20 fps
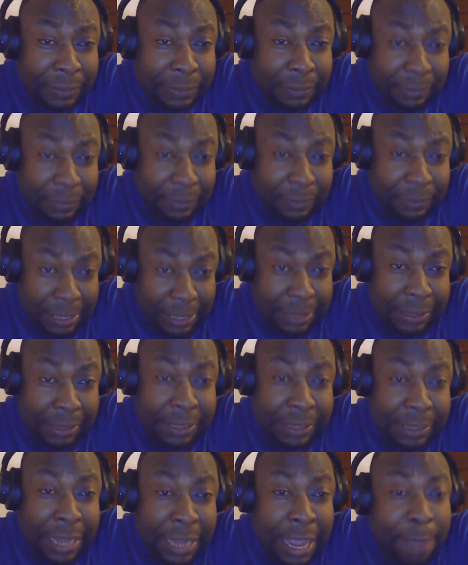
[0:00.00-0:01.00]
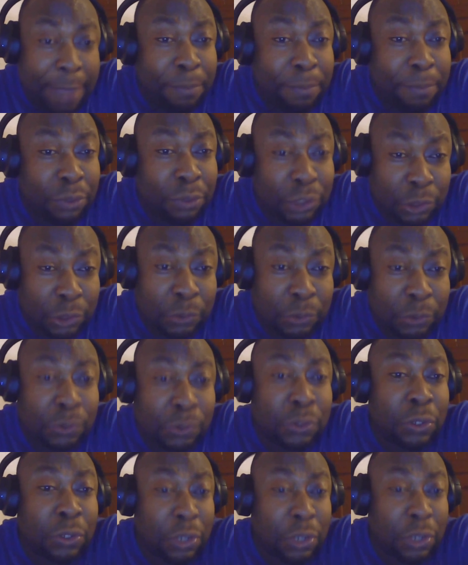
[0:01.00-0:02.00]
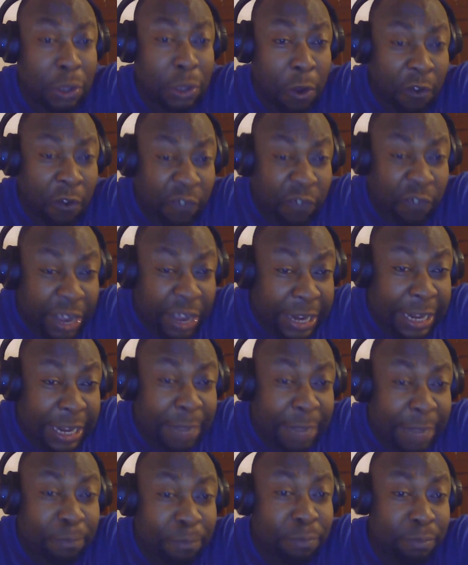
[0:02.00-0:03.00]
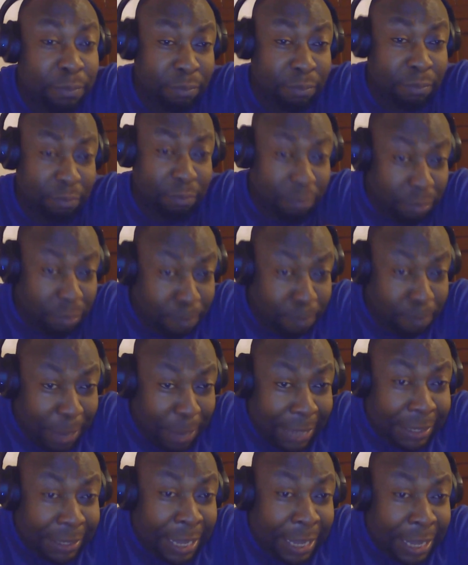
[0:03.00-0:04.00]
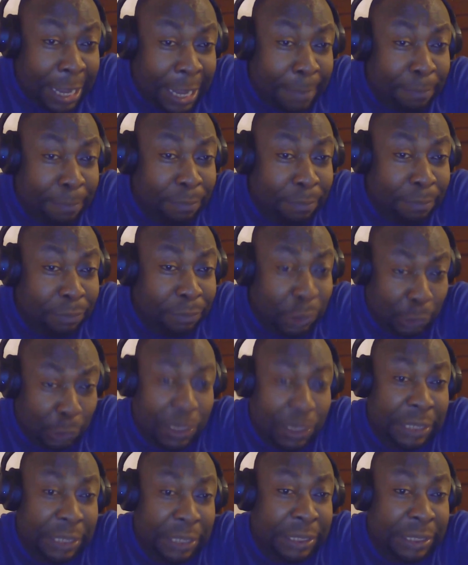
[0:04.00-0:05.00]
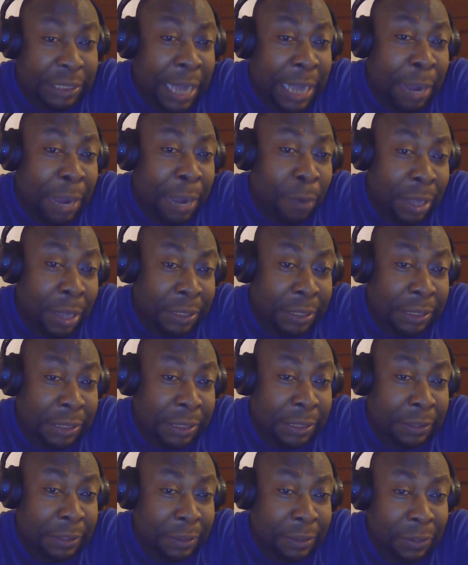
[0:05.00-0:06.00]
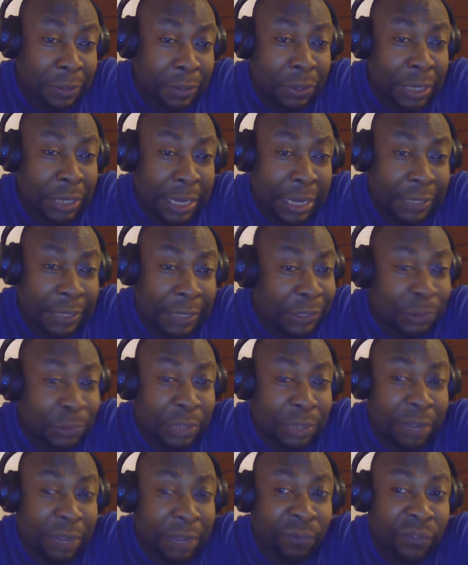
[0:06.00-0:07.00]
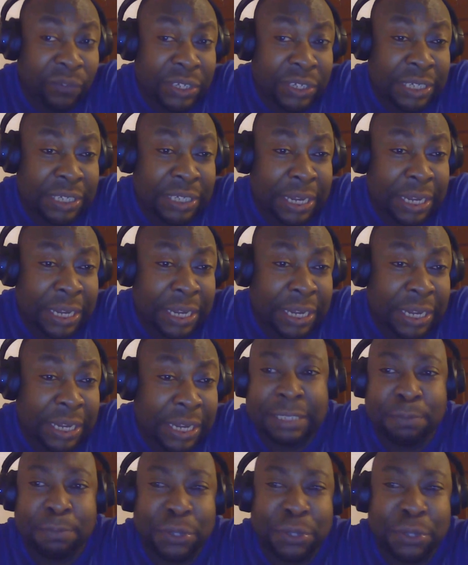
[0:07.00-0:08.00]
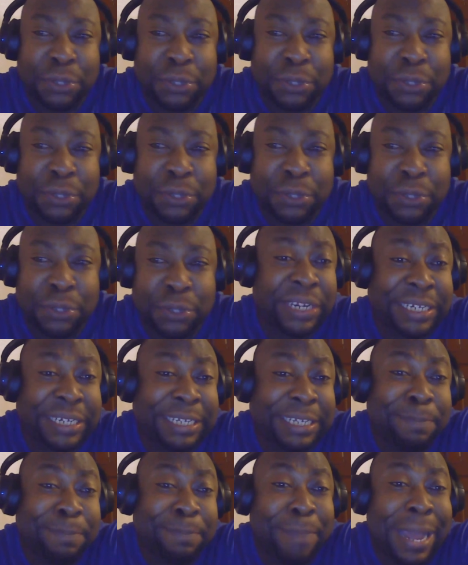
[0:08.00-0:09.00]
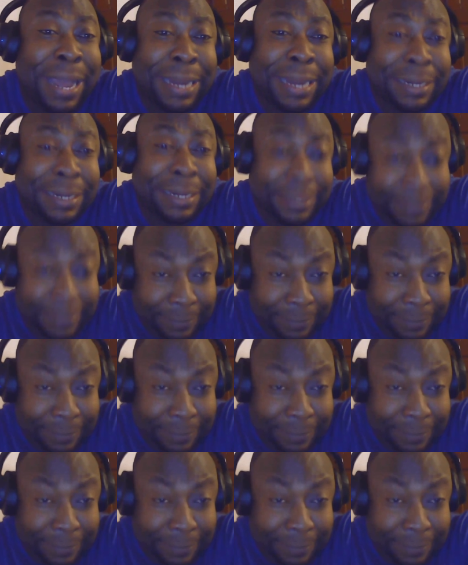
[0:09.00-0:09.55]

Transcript: Yes, they are able to offer them part-time 20 hours on their student visa. That is because of the demand